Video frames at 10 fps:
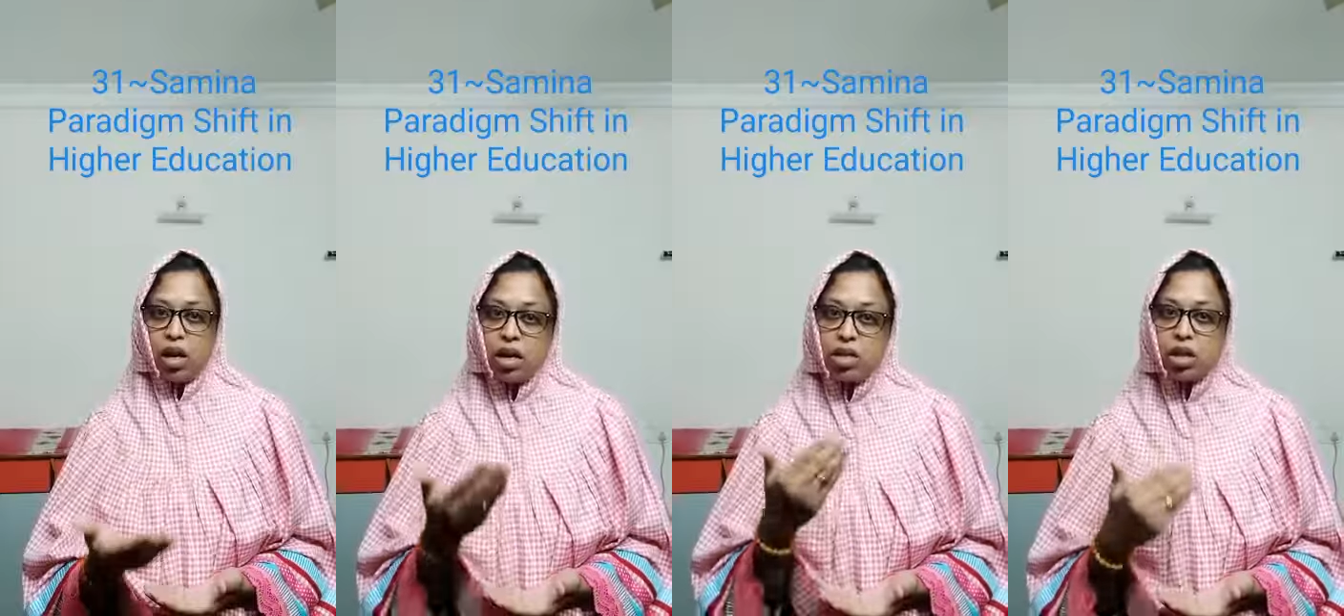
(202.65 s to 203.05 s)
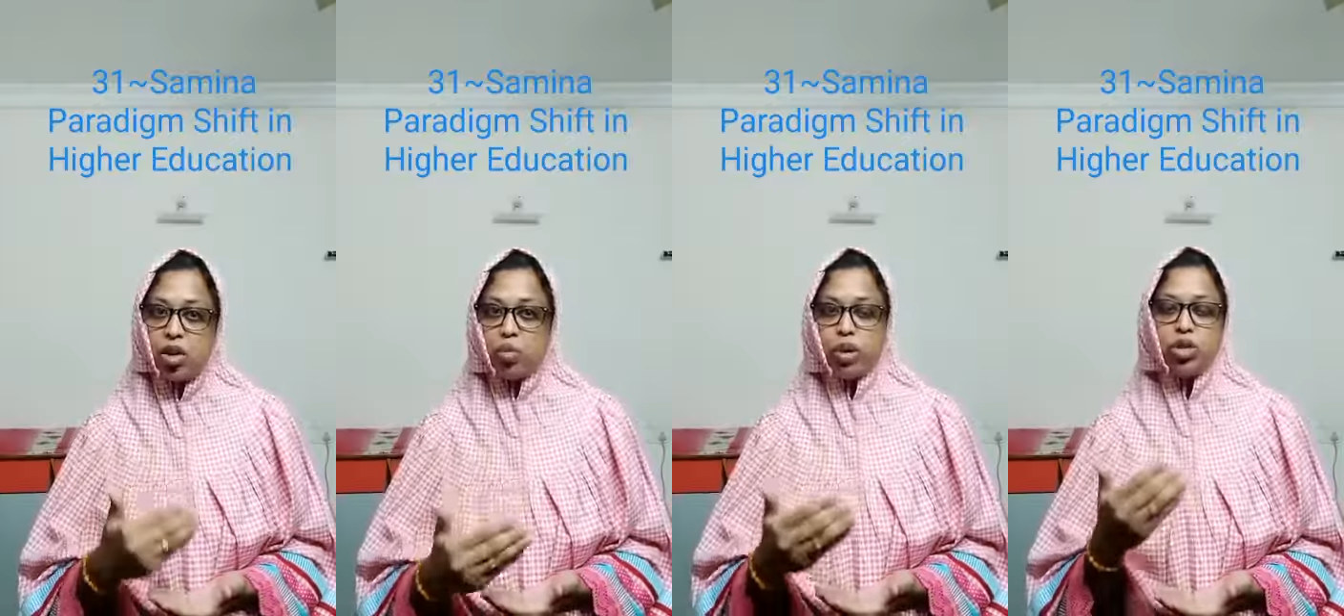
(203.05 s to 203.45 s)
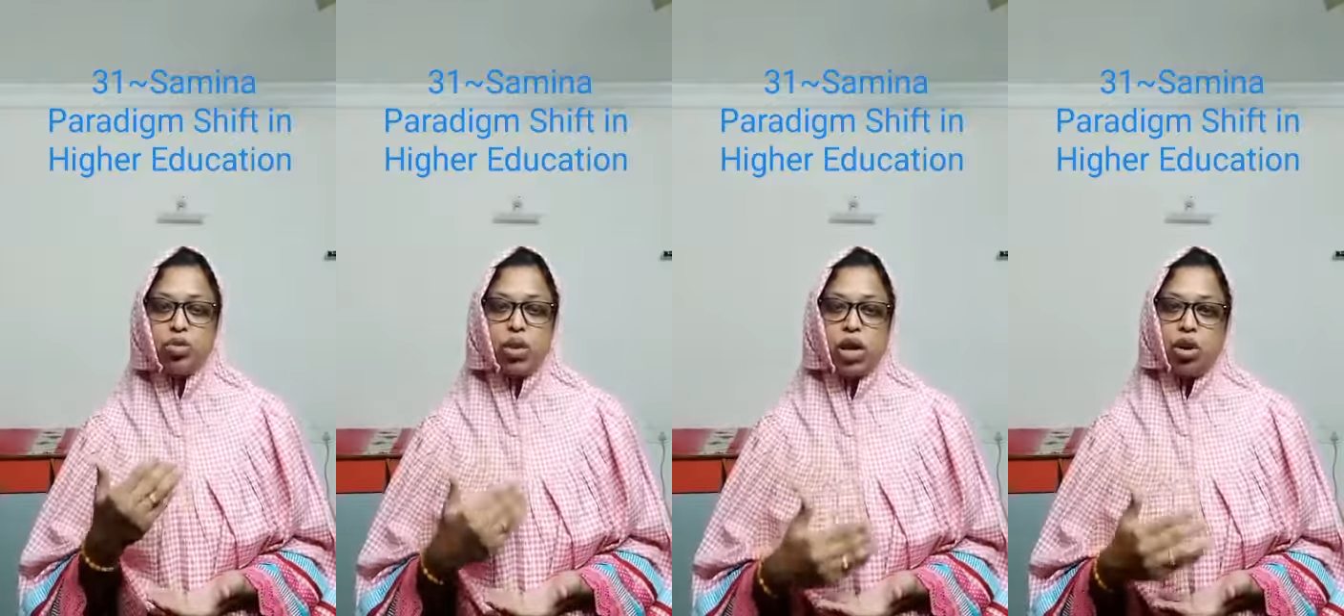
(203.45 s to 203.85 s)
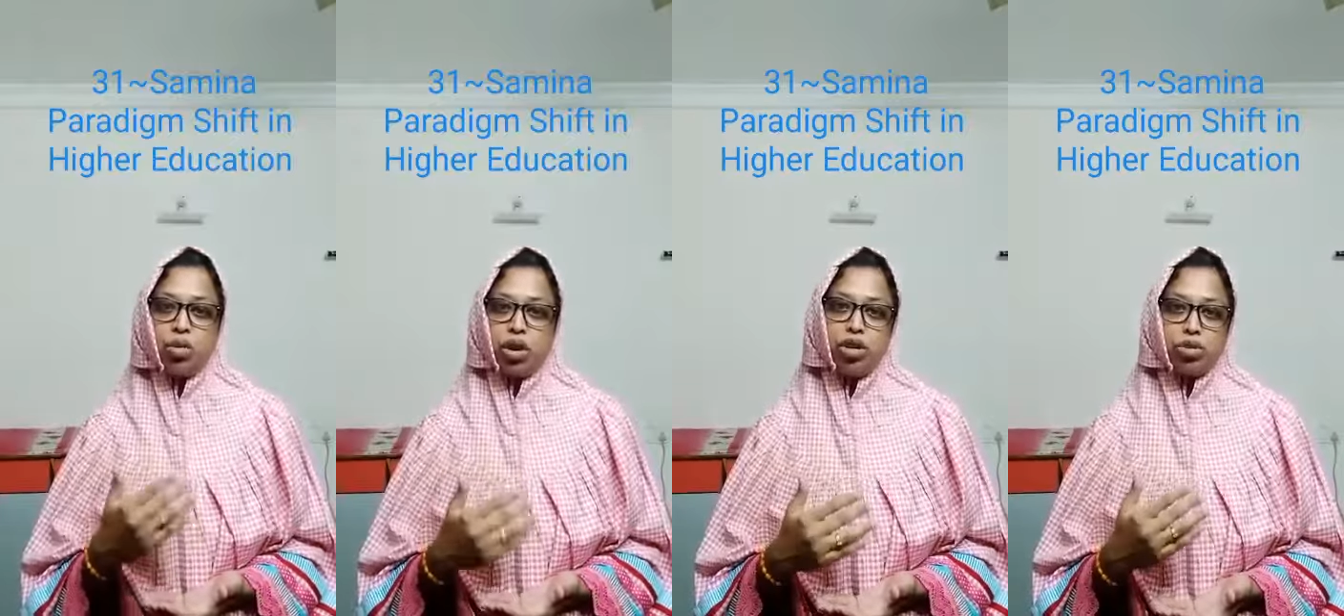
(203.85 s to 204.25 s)
is eventually
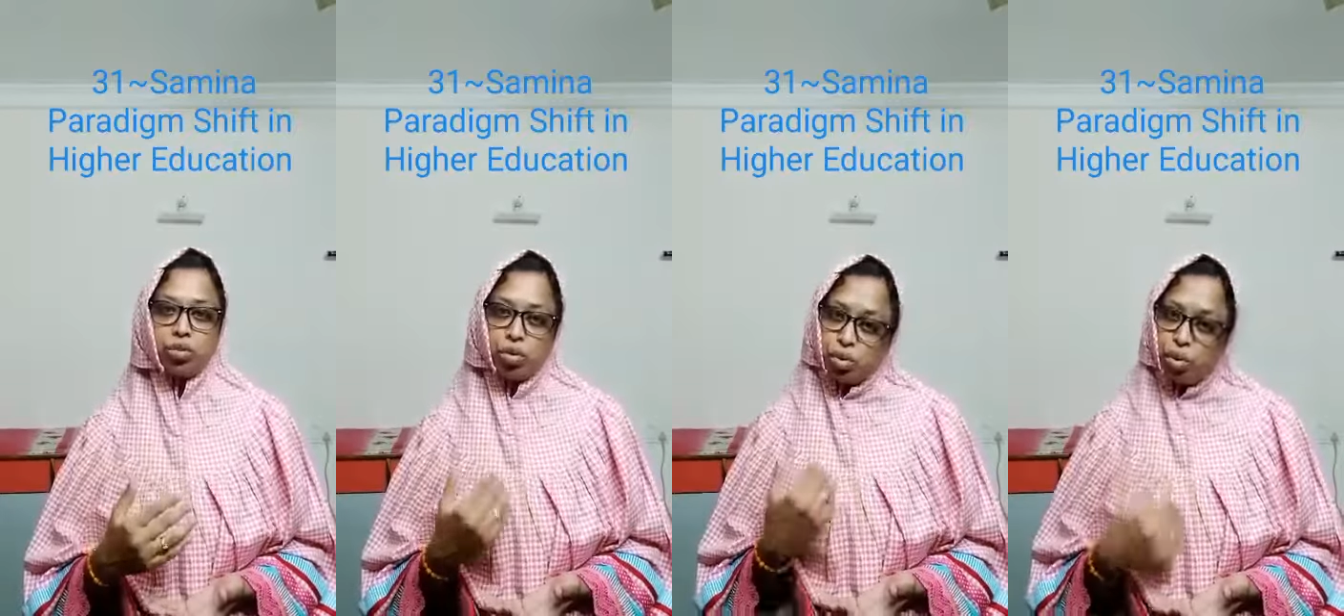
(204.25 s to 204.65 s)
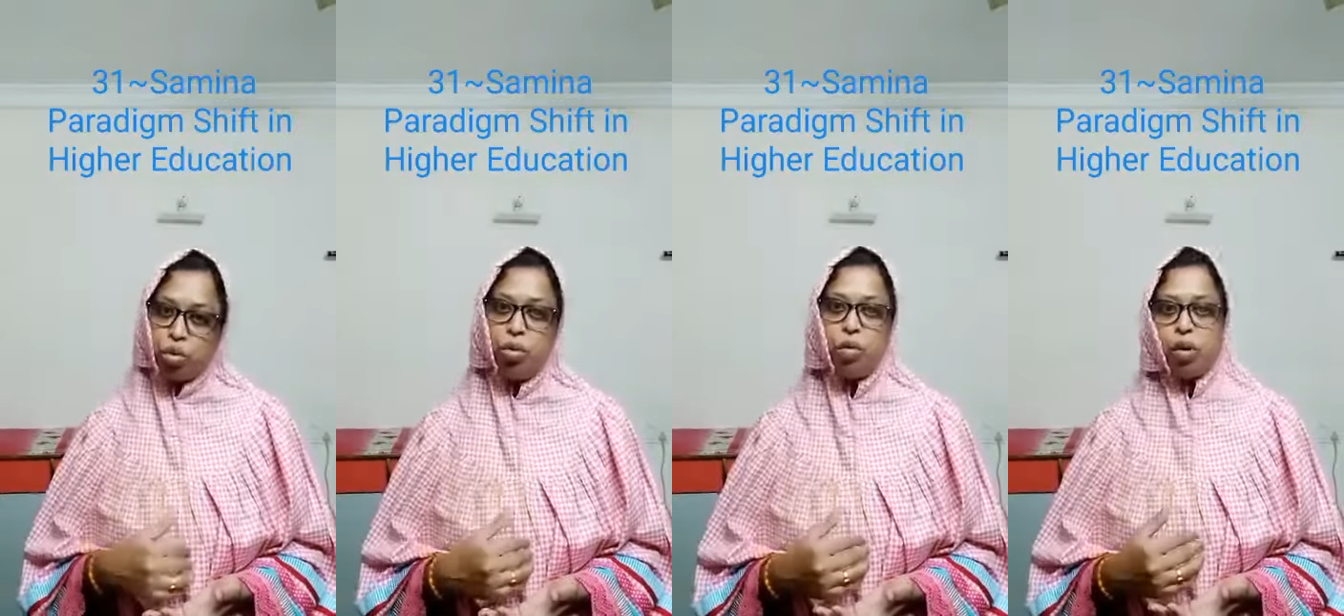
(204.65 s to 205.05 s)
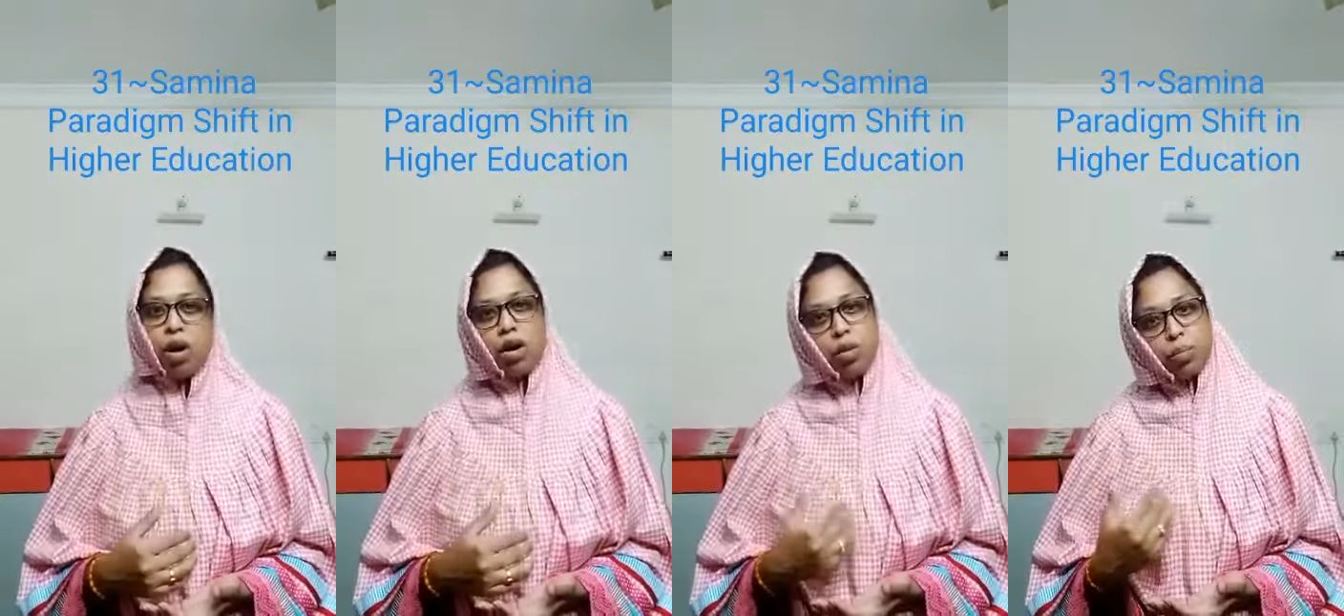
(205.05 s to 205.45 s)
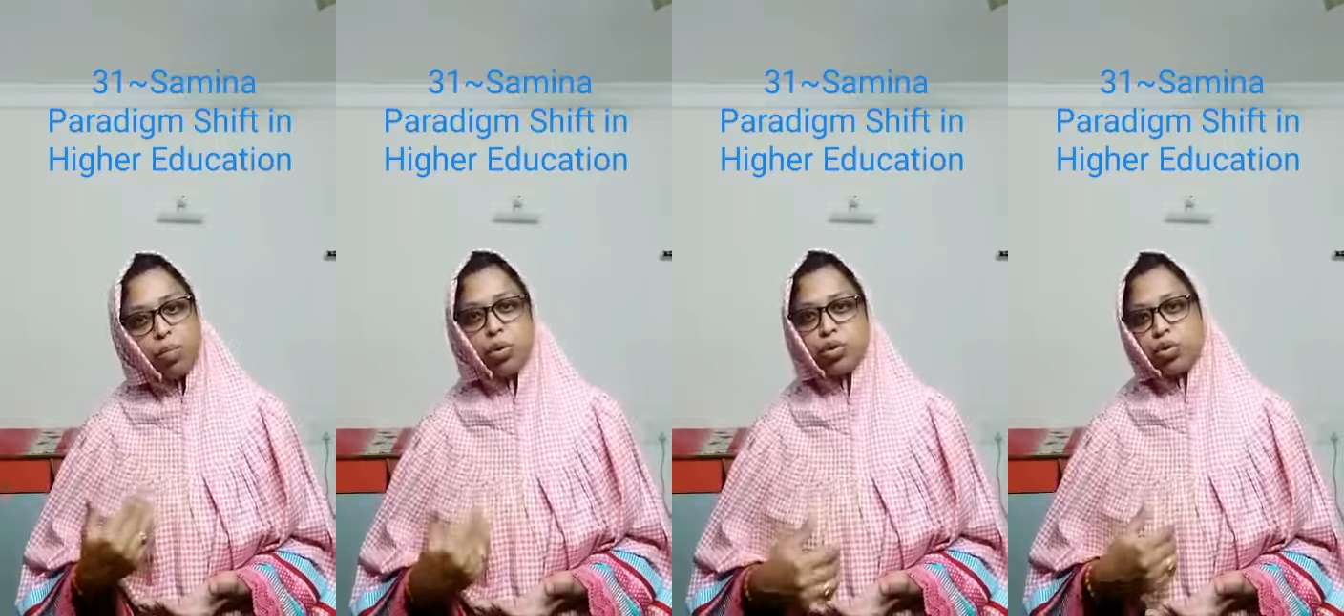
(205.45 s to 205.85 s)
going to grow
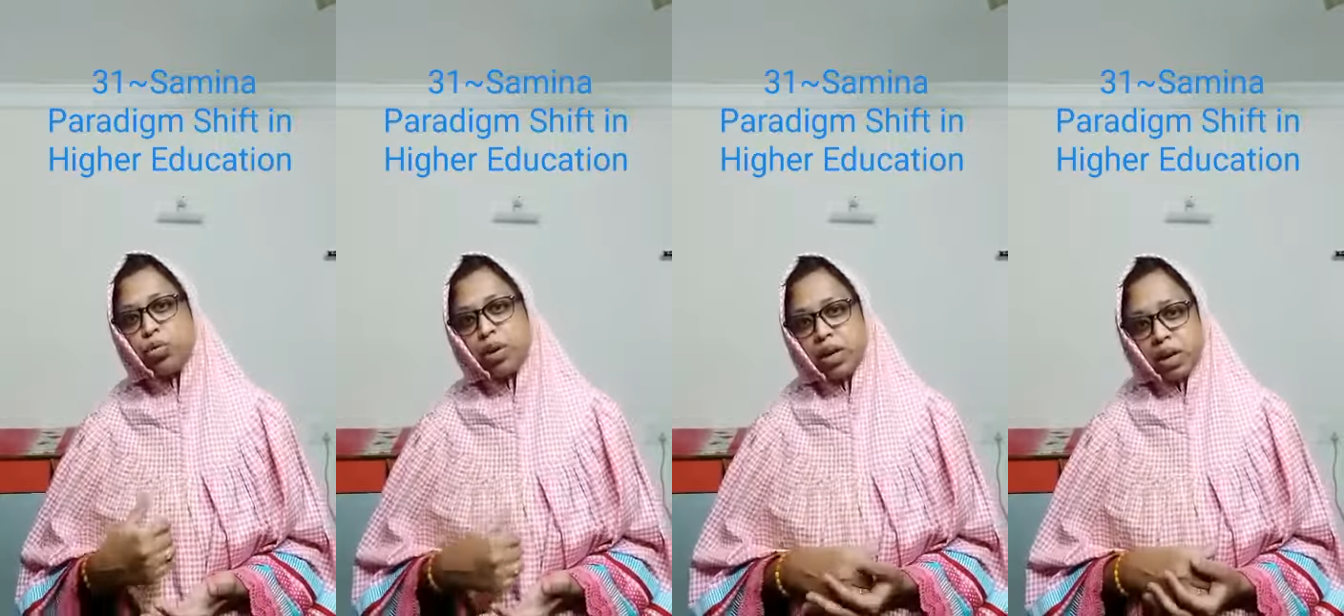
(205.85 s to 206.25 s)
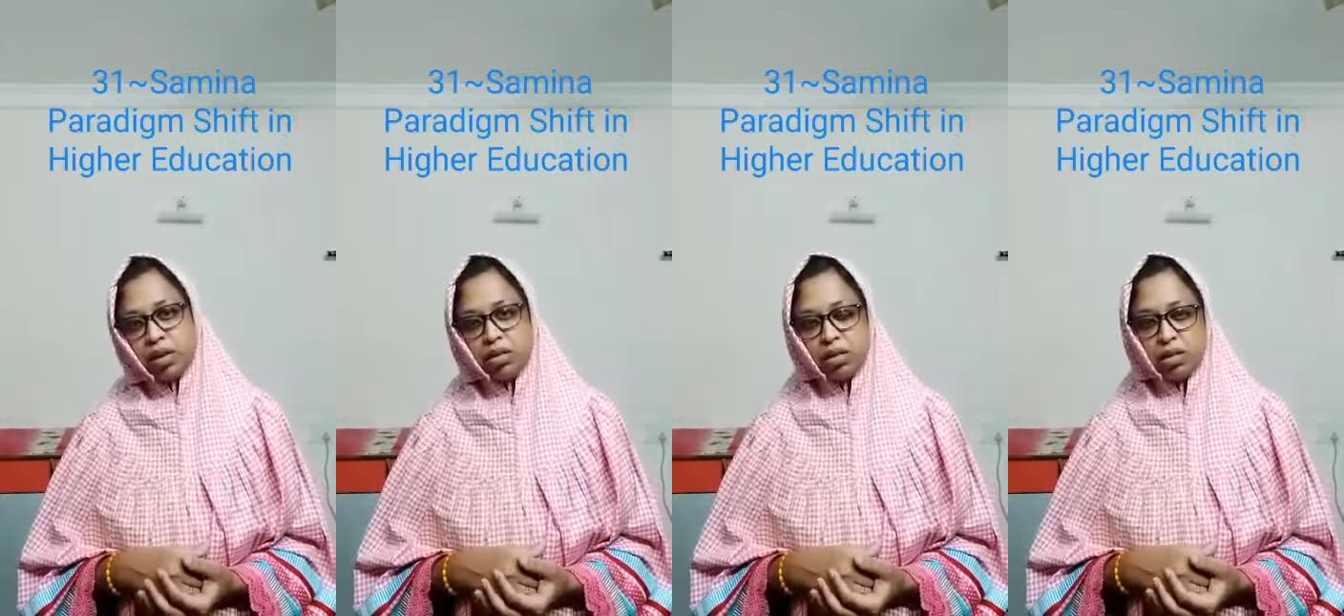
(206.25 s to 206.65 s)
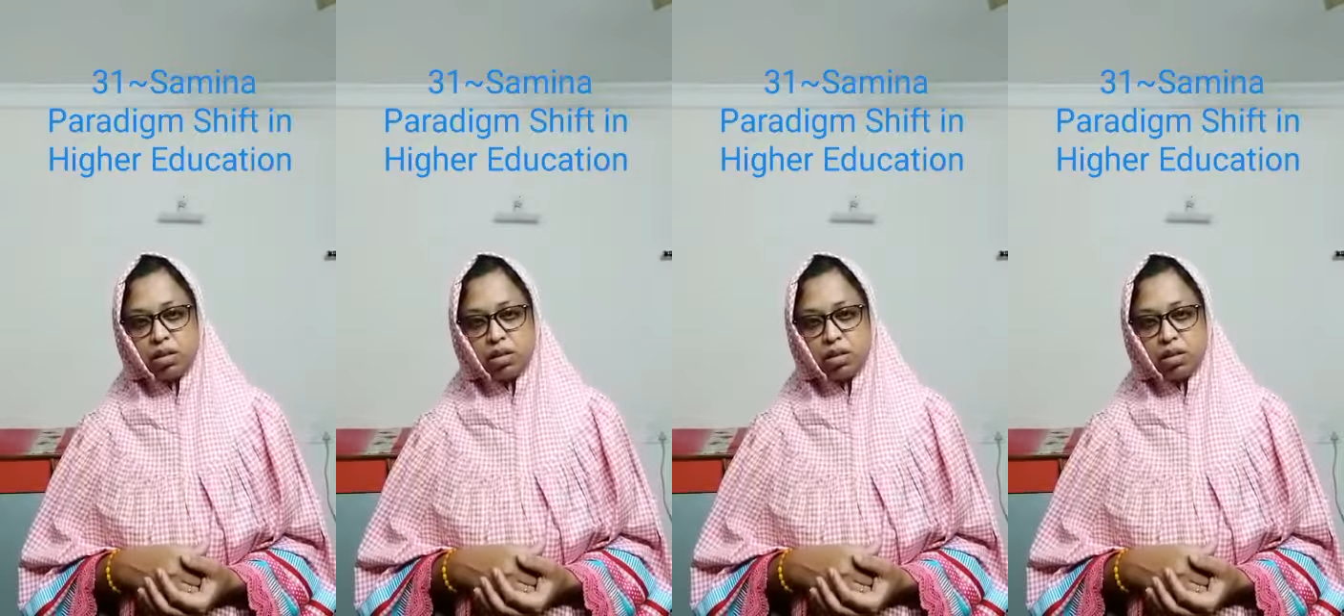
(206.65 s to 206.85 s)
post-COVID-19.